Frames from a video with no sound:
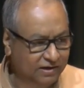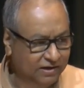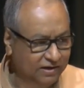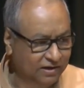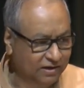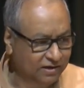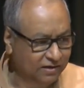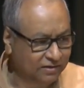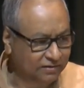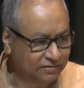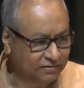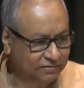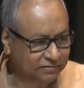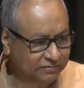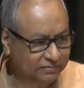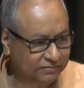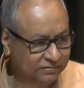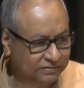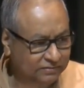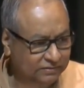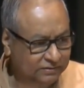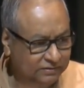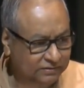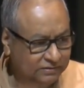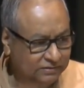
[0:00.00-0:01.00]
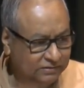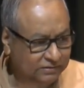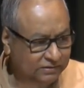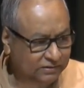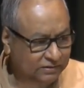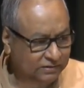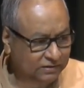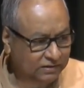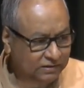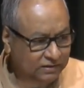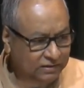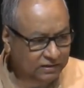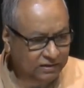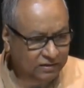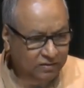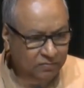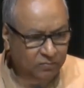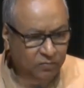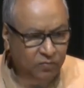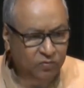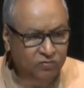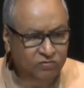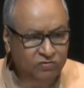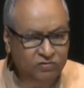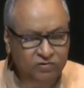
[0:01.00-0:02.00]
Hill.
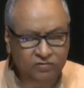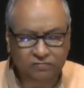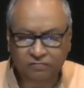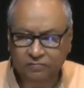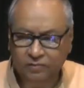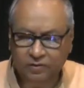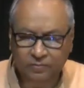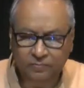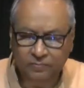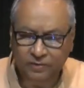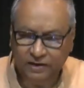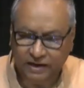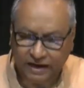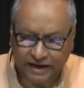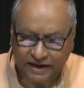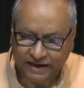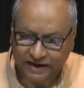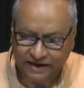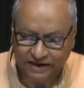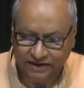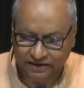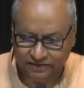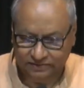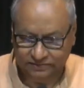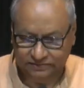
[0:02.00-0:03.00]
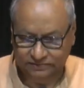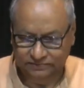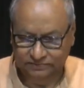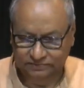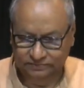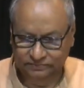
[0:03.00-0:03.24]
Most of them hadn't.